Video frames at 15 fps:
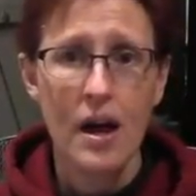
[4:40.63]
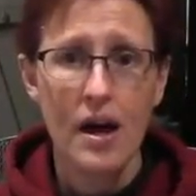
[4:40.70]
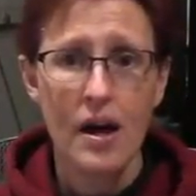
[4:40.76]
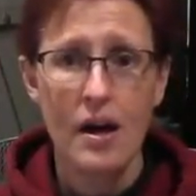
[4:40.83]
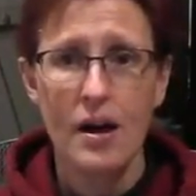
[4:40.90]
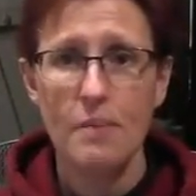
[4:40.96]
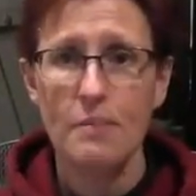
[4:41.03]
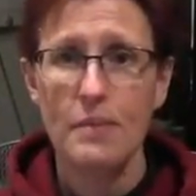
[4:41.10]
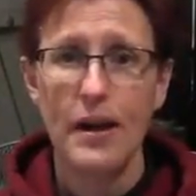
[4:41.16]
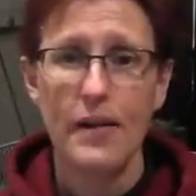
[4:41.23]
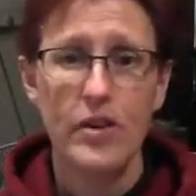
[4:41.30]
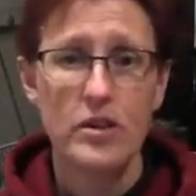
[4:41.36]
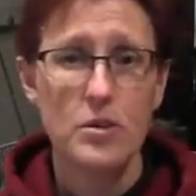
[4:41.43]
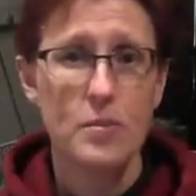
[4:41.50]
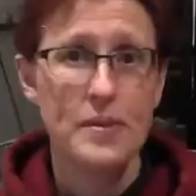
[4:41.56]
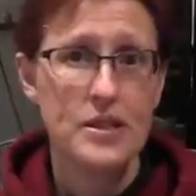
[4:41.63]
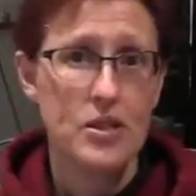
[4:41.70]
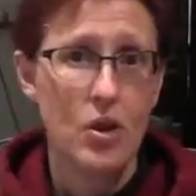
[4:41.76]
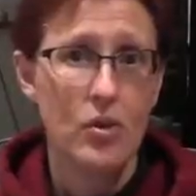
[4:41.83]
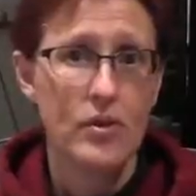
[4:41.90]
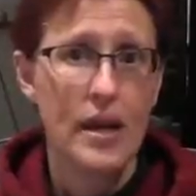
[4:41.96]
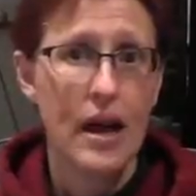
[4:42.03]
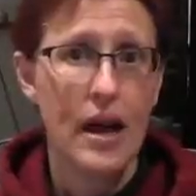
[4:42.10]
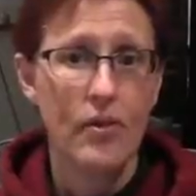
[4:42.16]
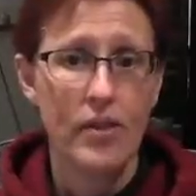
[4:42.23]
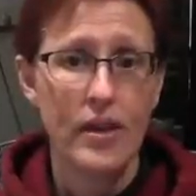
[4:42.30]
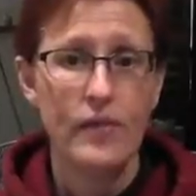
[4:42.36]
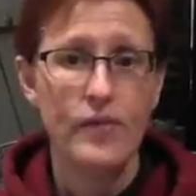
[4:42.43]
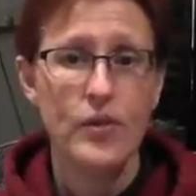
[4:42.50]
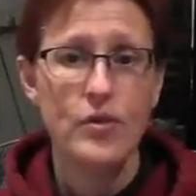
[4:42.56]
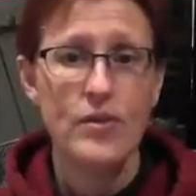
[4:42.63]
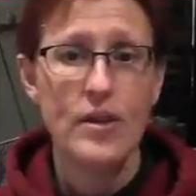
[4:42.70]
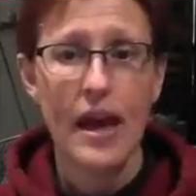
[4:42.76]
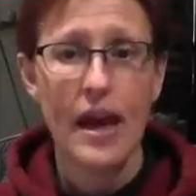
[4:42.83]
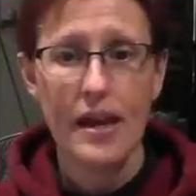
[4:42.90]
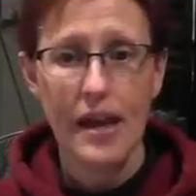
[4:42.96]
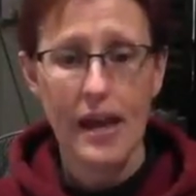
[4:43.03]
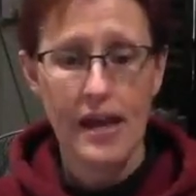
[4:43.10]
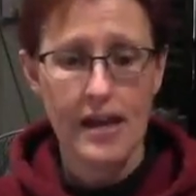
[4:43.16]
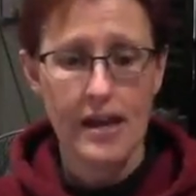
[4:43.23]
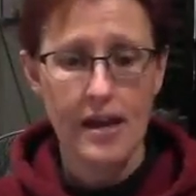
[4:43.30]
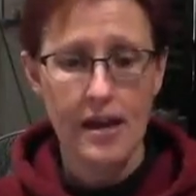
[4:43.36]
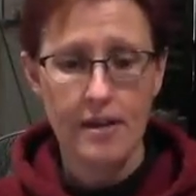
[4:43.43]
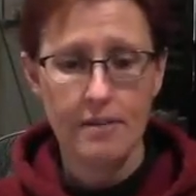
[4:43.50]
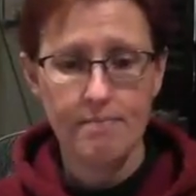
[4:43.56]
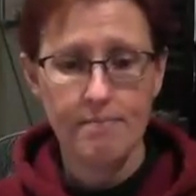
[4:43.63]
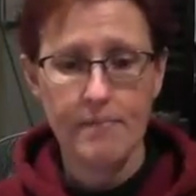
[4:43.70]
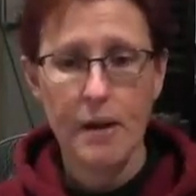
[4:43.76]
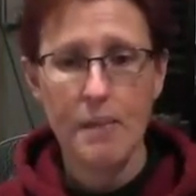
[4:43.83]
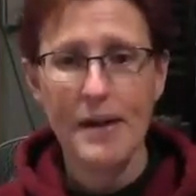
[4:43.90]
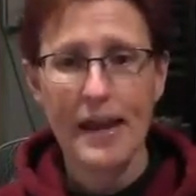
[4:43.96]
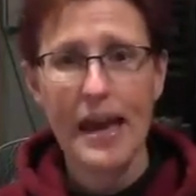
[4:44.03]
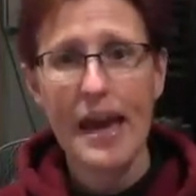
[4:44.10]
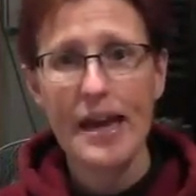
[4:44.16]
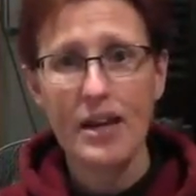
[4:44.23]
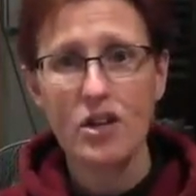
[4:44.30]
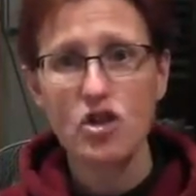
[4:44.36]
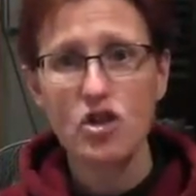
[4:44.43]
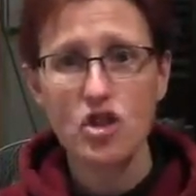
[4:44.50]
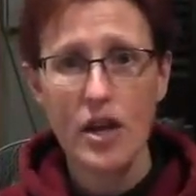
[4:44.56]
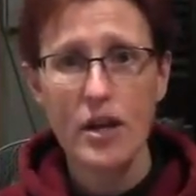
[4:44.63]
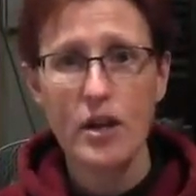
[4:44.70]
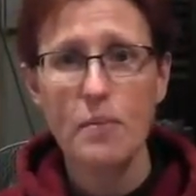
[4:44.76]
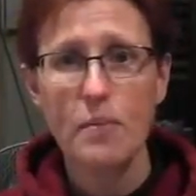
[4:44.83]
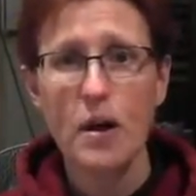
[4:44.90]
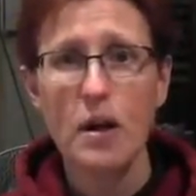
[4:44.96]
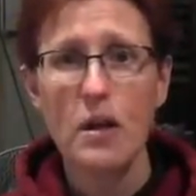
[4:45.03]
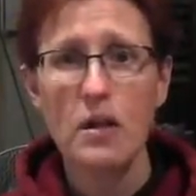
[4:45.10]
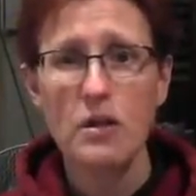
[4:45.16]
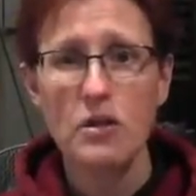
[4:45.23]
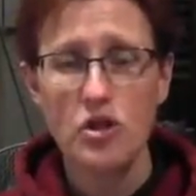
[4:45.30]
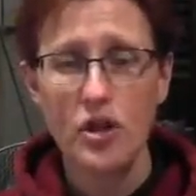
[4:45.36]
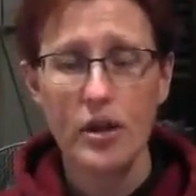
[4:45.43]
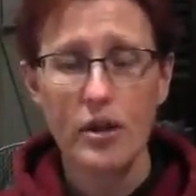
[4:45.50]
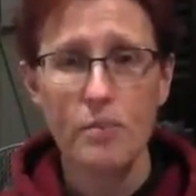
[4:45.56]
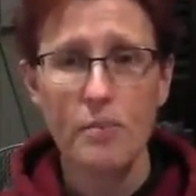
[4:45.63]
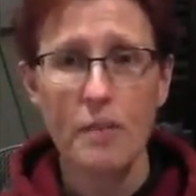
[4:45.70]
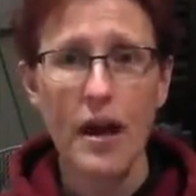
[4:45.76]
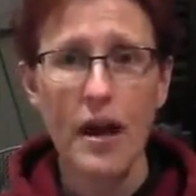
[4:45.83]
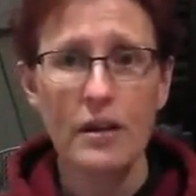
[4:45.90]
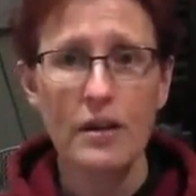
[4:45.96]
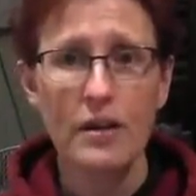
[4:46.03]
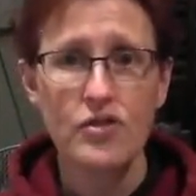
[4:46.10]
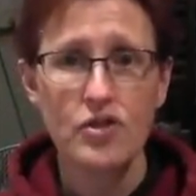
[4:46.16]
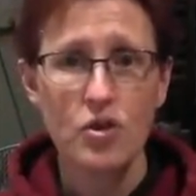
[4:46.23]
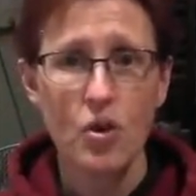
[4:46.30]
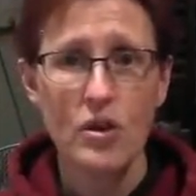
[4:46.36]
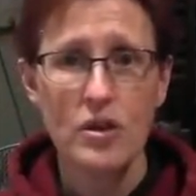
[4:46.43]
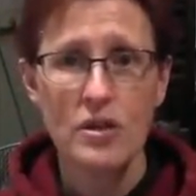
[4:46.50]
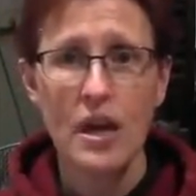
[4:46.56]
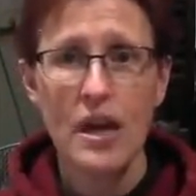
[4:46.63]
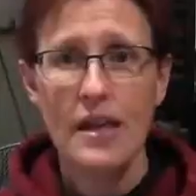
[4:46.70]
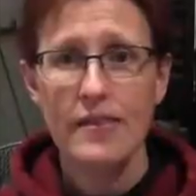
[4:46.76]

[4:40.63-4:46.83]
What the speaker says: But I've also been told now that if you get a mechanical shaker bottle of sorts,